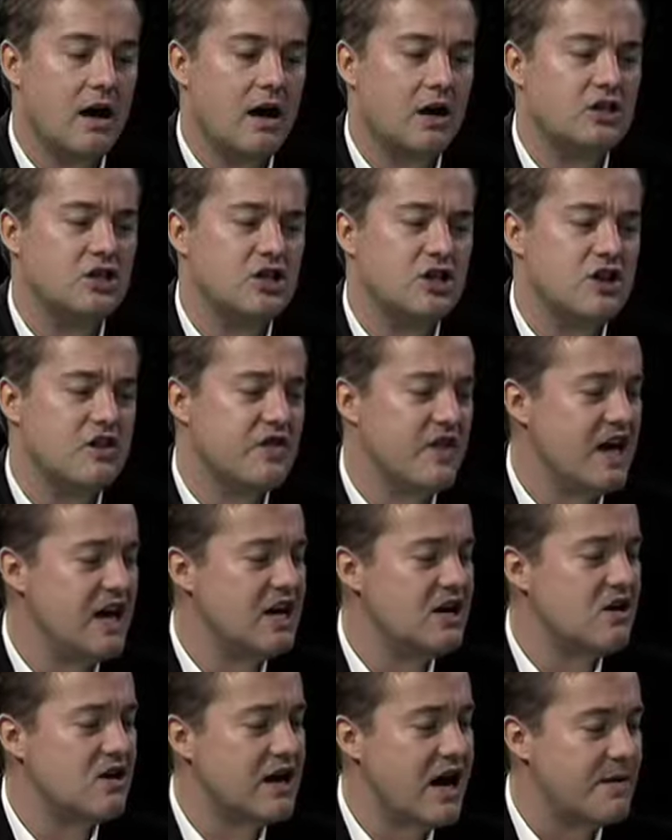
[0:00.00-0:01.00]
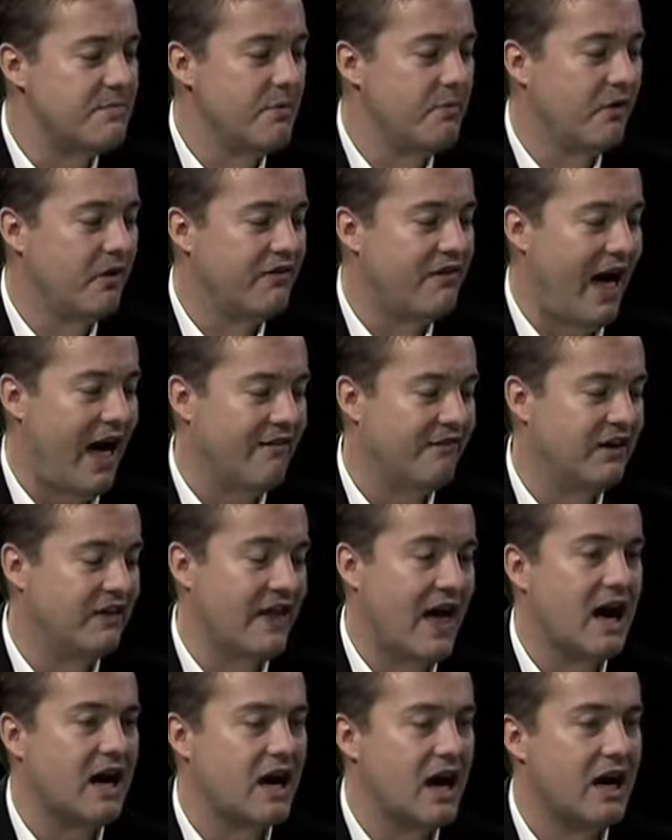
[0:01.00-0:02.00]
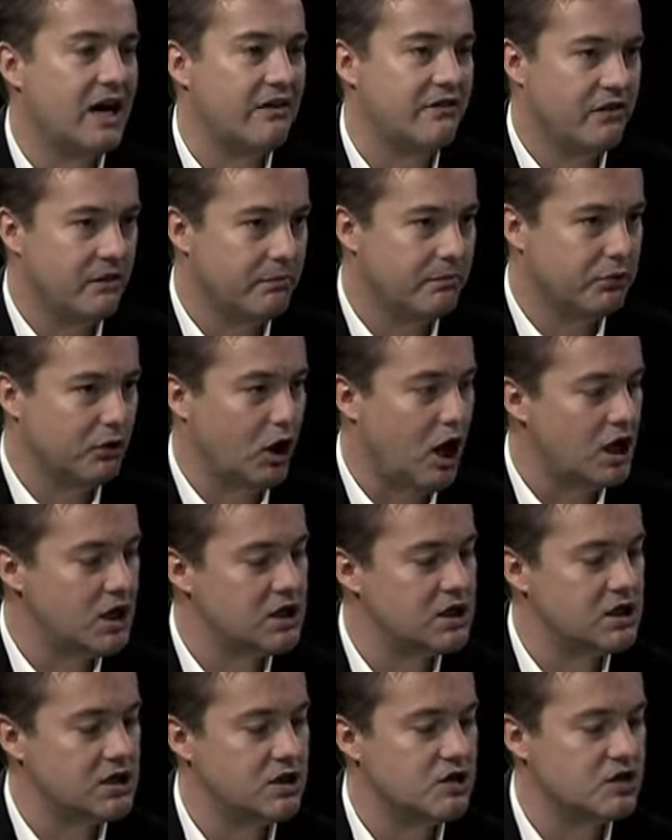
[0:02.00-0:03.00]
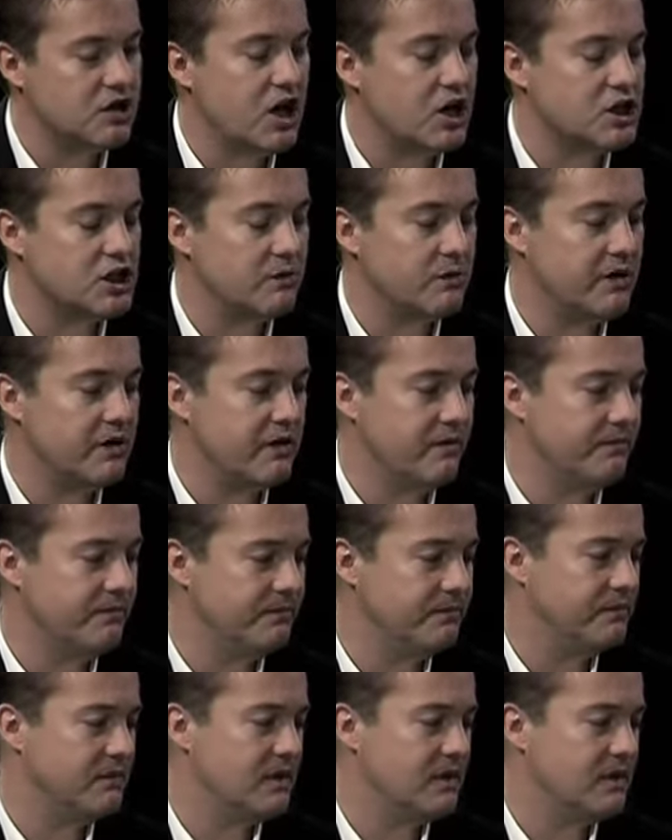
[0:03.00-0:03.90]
do you think you're capable of having that kind of a blunt discussion with him?